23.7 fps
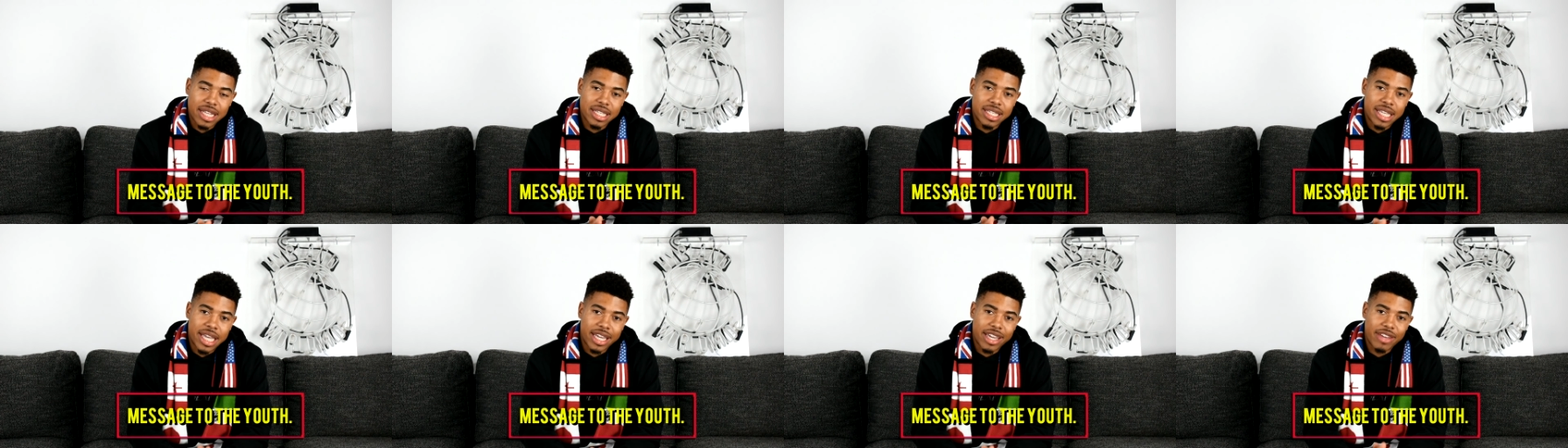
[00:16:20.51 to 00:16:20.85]

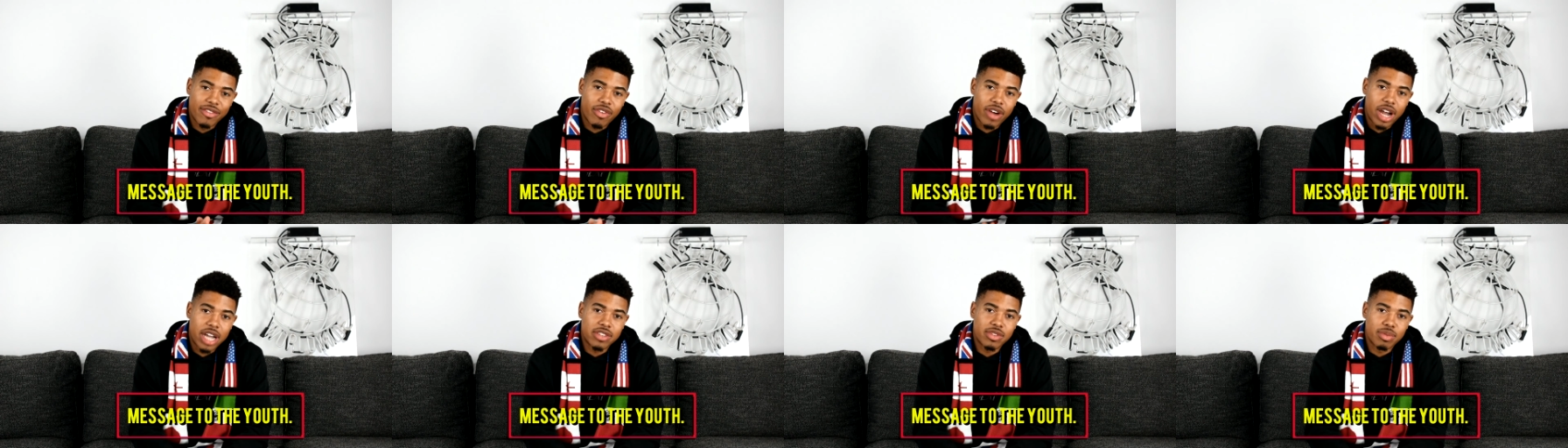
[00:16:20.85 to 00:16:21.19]
to take
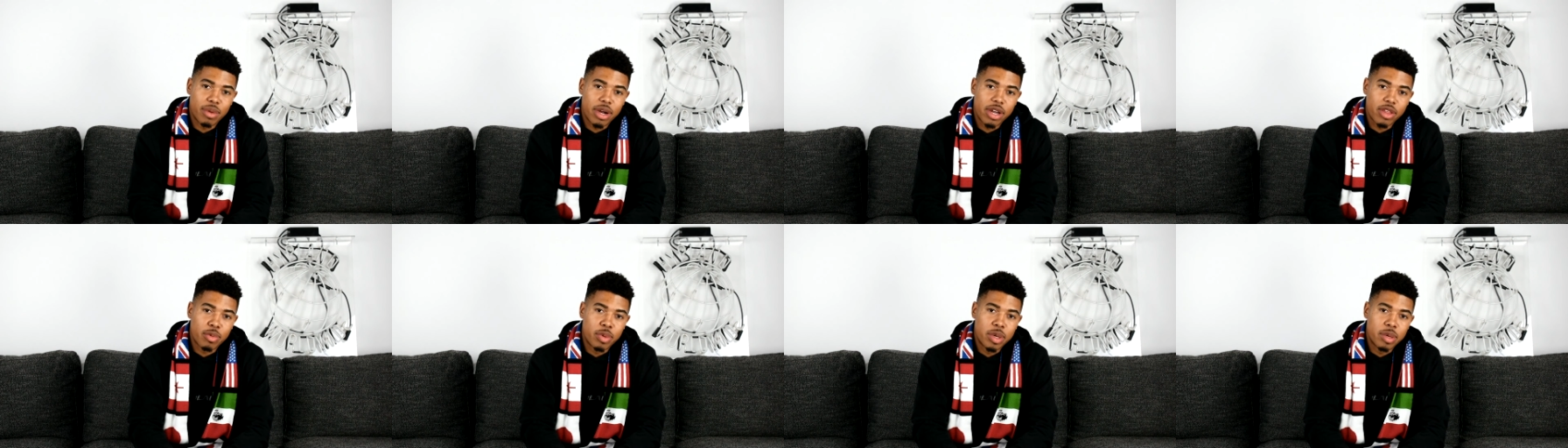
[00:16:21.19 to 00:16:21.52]
advice from
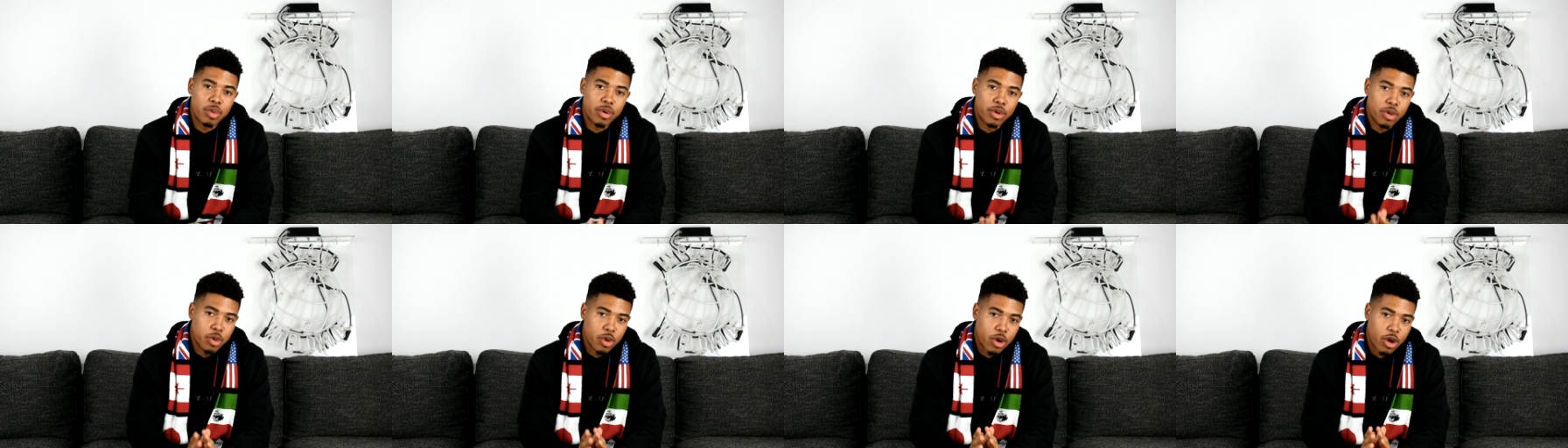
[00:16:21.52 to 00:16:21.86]
other
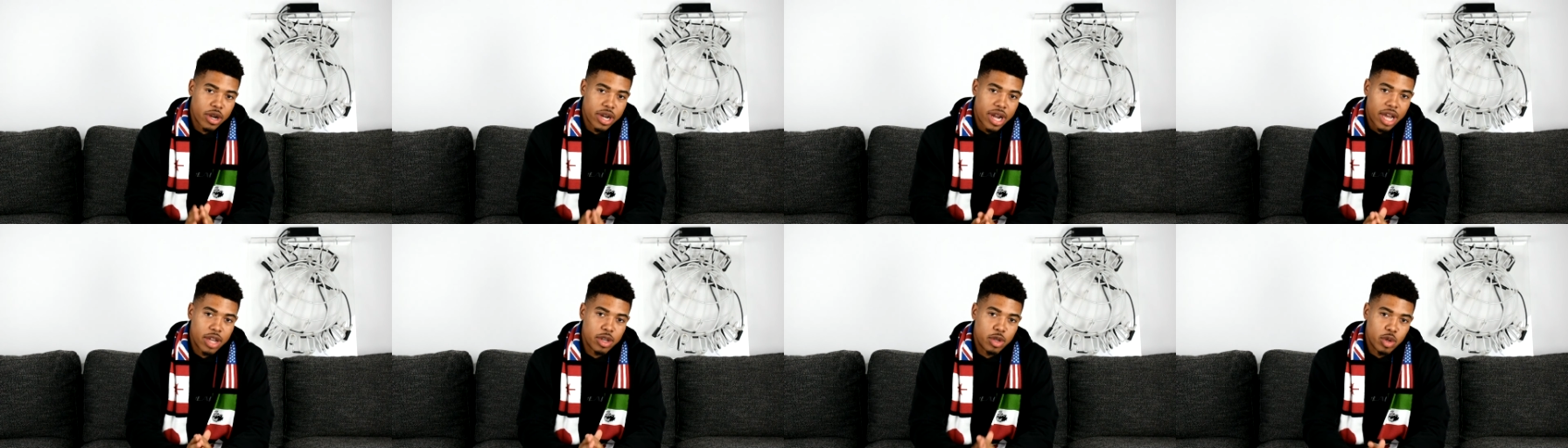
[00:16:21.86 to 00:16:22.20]
people who
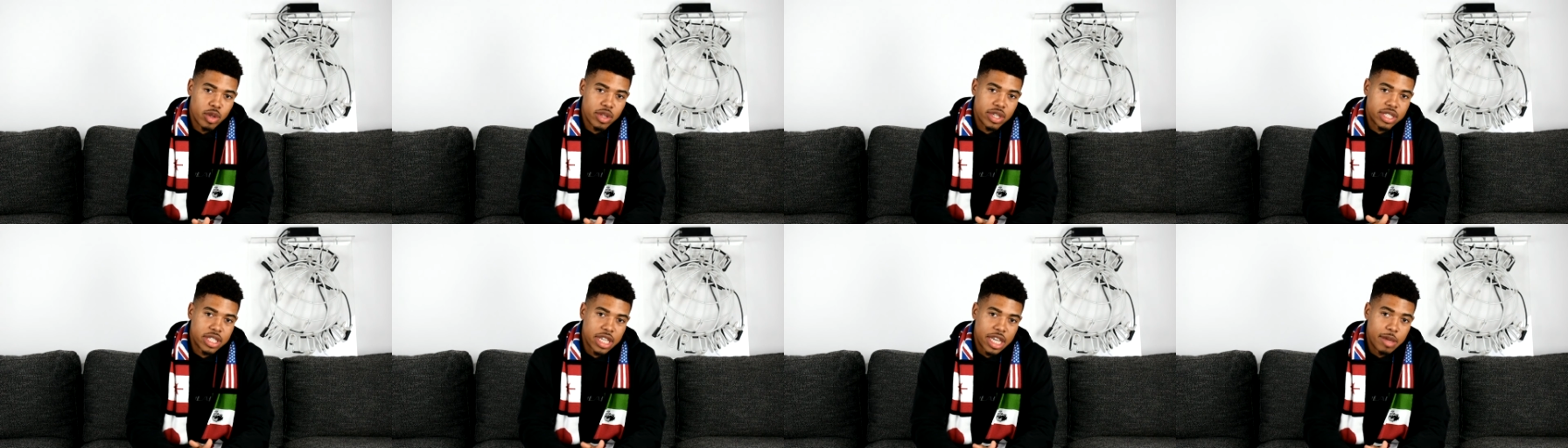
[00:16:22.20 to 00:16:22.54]
are not
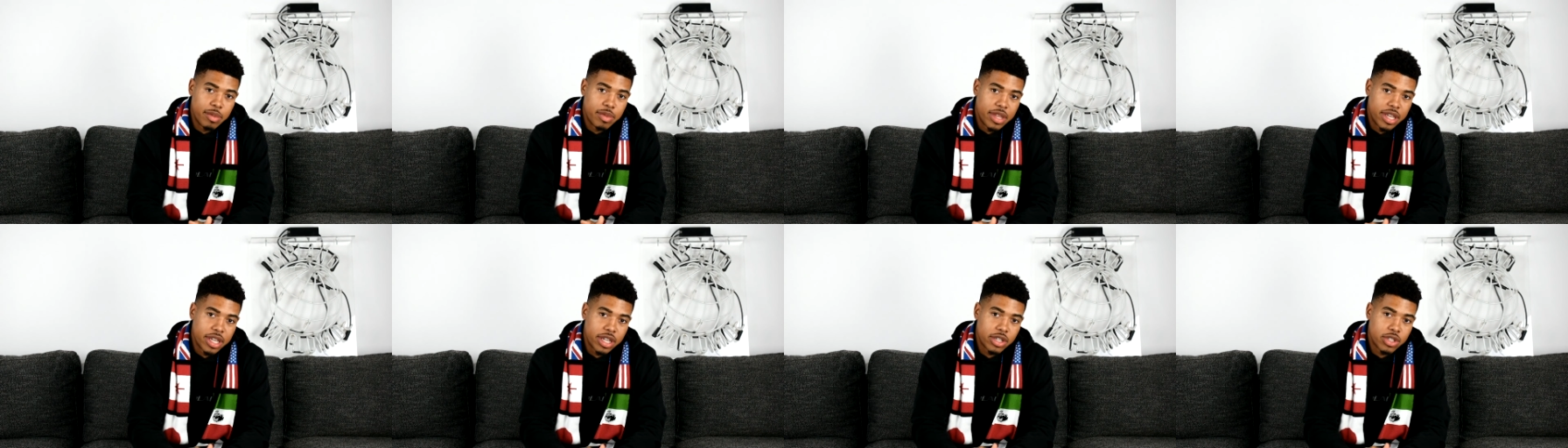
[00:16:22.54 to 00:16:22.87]
doing the same
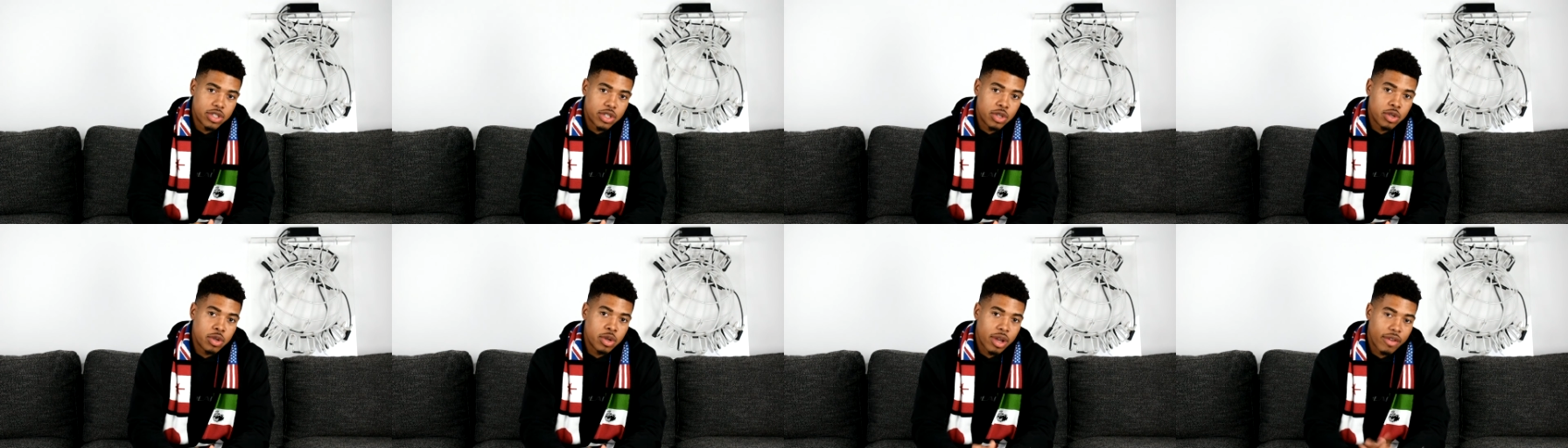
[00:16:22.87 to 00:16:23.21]
thing
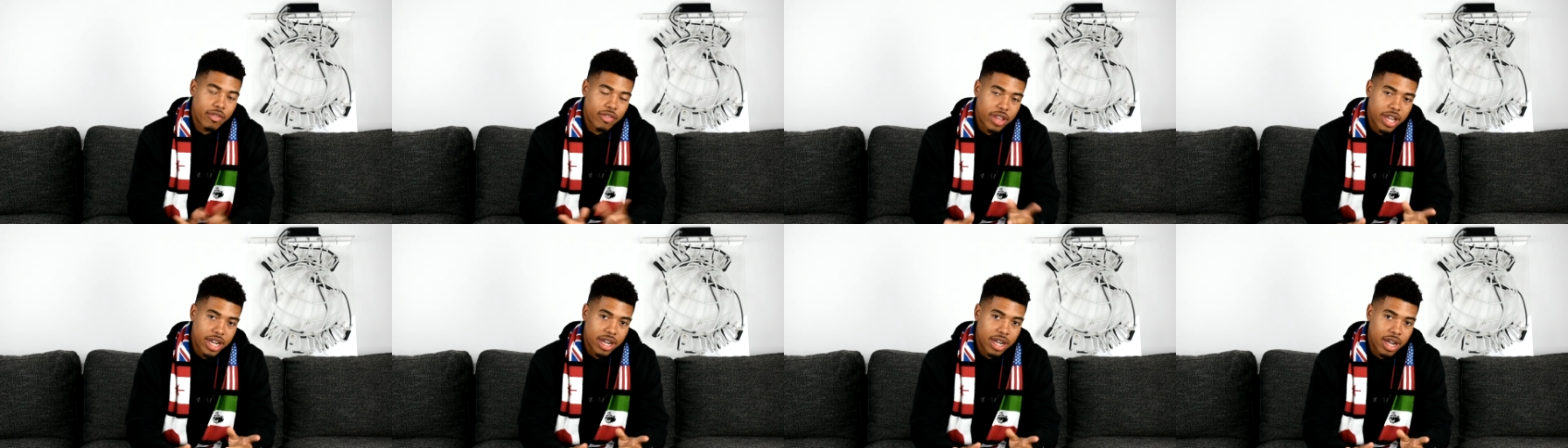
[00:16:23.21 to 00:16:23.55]
as you. I
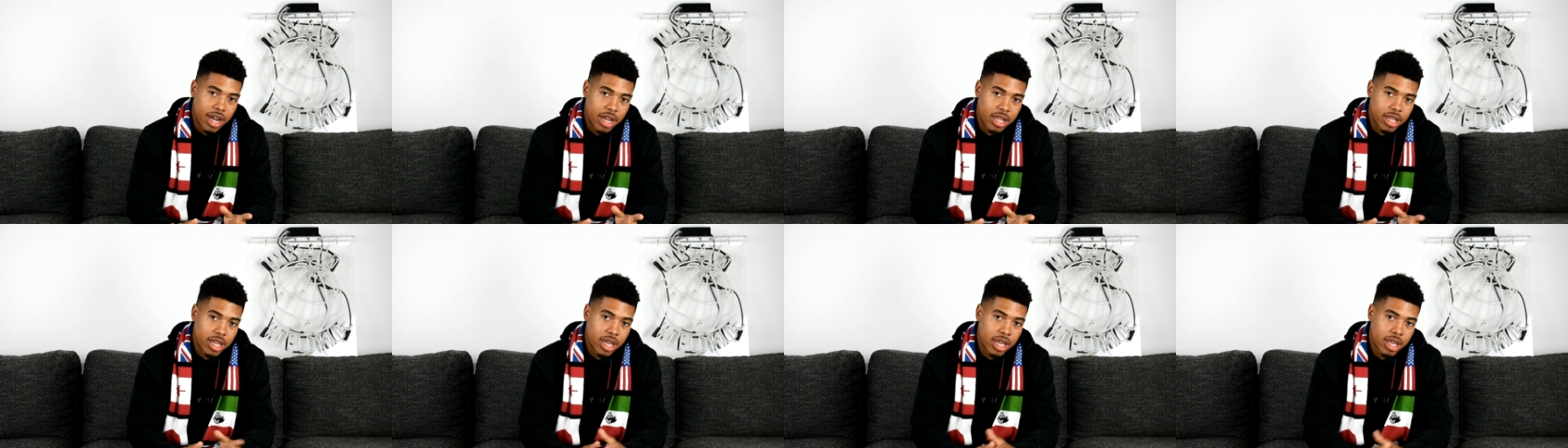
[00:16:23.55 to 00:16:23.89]
feel like
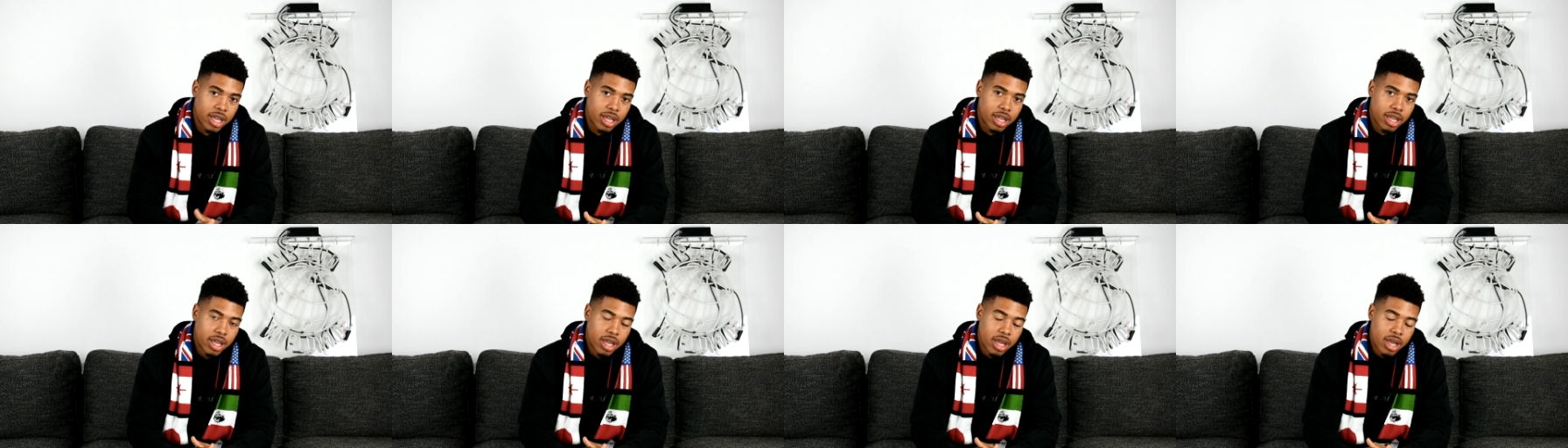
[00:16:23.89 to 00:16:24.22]
Kanye.